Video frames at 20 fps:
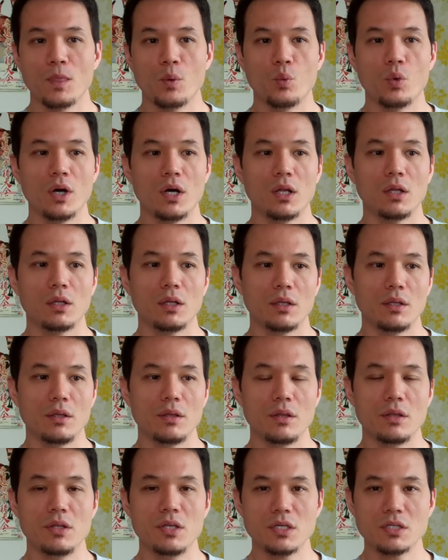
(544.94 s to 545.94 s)
well,
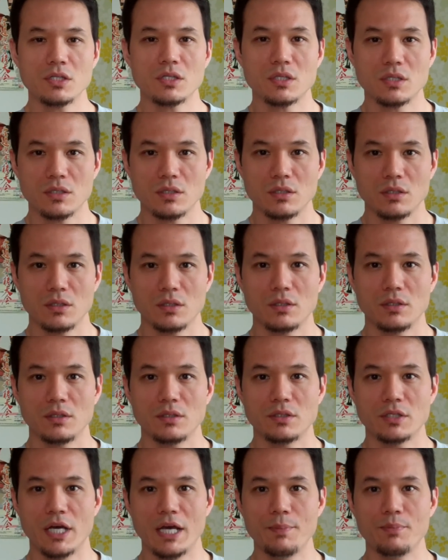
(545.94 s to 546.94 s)
this
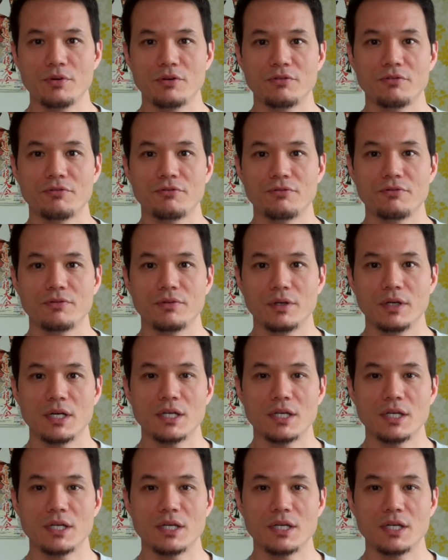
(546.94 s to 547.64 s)
type of